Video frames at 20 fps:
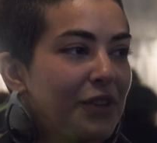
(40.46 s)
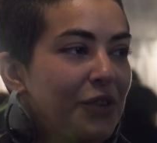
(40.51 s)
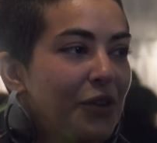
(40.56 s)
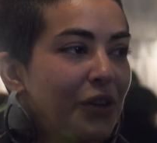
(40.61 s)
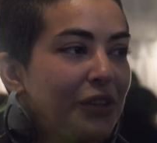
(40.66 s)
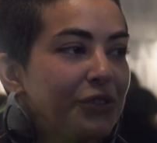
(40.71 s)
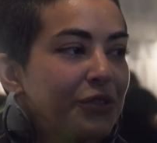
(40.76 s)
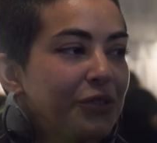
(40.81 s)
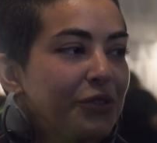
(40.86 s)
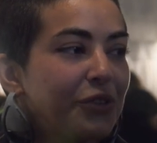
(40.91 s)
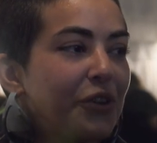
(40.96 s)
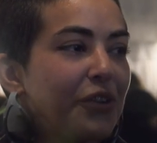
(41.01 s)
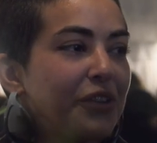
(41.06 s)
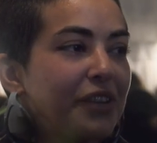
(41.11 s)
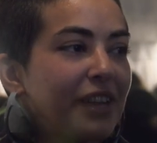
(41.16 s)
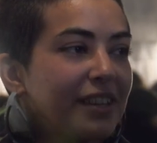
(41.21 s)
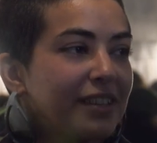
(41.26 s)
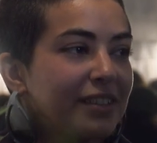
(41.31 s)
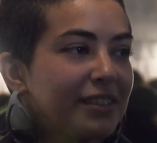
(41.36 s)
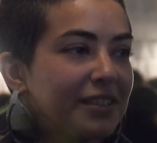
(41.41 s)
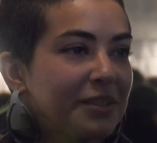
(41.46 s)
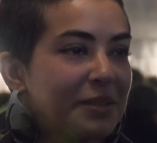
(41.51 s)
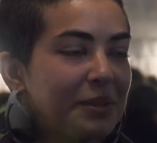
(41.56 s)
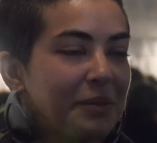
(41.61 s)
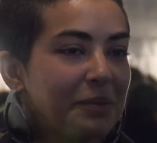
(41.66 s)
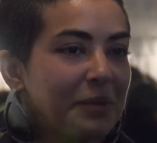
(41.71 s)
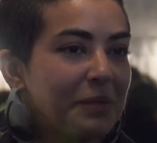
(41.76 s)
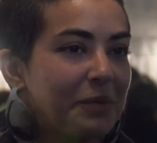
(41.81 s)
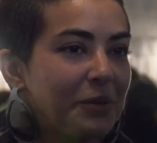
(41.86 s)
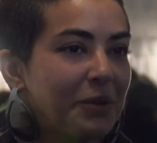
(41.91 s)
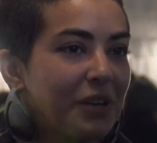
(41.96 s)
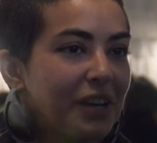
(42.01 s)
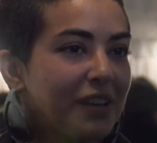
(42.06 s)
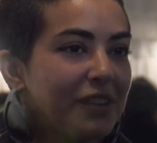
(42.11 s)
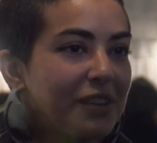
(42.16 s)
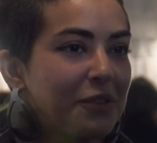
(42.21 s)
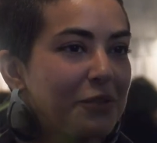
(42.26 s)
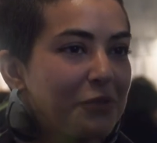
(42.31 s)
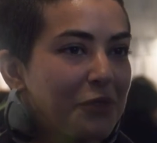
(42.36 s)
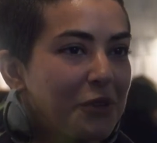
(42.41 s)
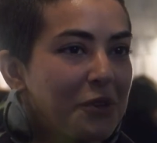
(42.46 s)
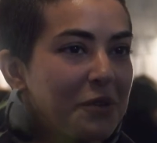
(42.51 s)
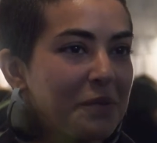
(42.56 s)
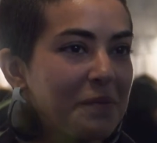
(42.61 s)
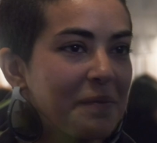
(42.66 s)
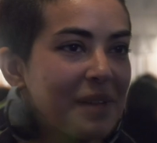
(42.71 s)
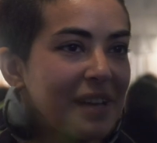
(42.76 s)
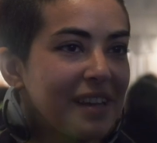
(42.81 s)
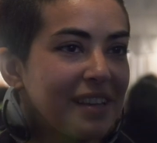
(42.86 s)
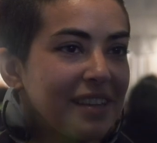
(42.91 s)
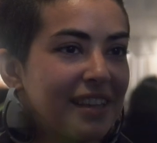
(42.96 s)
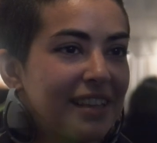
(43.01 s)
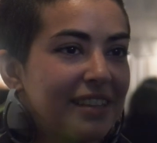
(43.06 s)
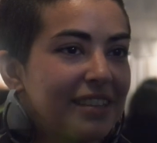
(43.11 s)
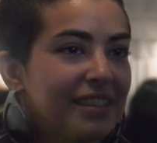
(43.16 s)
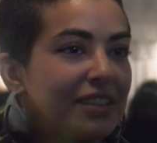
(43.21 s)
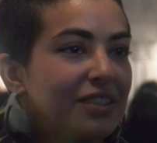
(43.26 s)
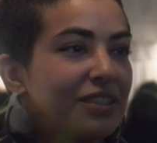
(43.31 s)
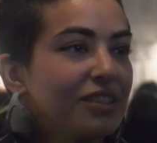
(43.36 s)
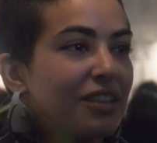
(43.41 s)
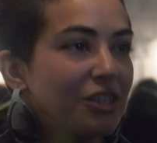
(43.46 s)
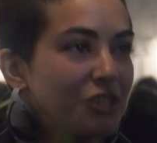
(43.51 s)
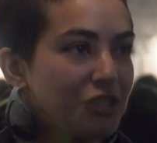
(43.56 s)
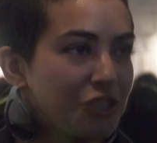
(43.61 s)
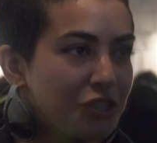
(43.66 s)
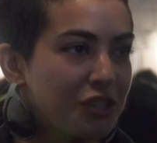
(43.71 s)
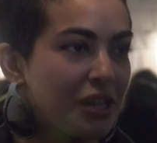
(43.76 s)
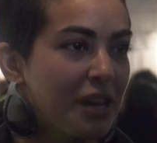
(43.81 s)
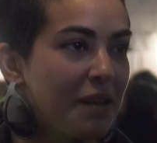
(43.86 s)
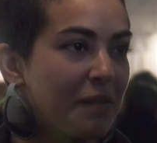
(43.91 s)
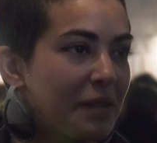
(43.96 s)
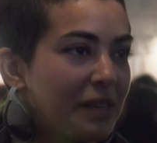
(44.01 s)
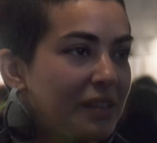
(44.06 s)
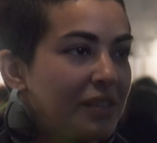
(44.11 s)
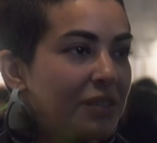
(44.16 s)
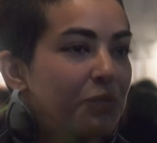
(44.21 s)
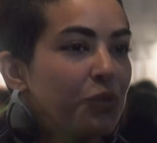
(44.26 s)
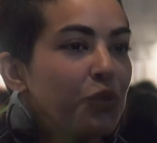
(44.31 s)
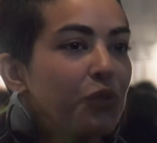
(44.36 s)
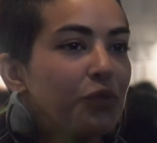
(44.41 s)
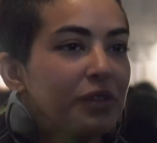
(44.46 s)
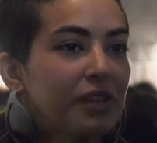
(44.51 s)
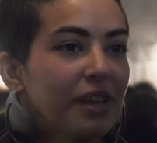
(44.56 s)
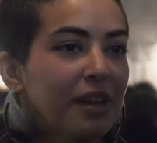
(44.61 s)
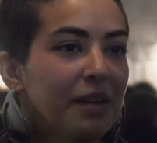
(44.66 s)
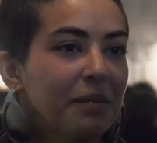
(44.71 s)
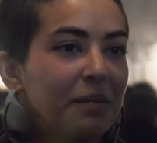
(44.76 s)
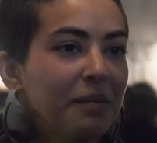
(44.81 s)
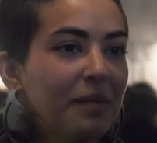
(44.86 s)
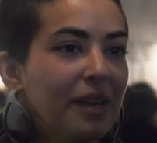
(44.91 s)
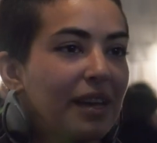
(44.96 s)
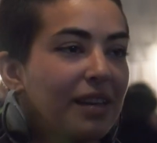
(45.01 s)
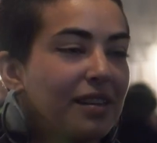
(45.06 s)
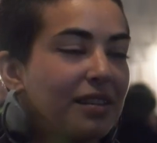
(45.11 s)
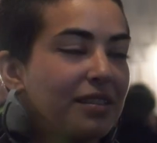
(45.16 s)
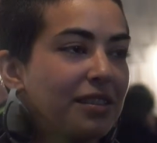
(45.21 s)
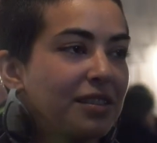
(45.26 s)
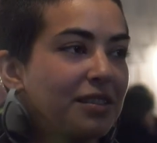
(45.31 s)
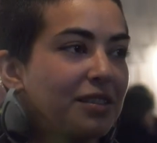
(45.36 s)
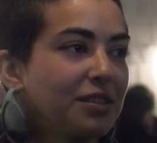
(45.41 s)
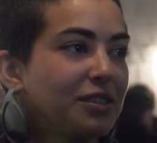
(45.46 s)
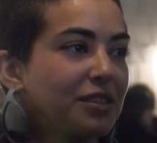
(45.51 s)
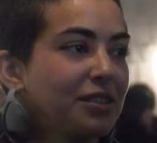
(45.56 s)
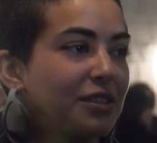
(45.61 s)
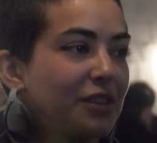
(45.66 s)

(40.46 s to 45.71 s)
to know that people get the film and that it touched them and it moved them, and this is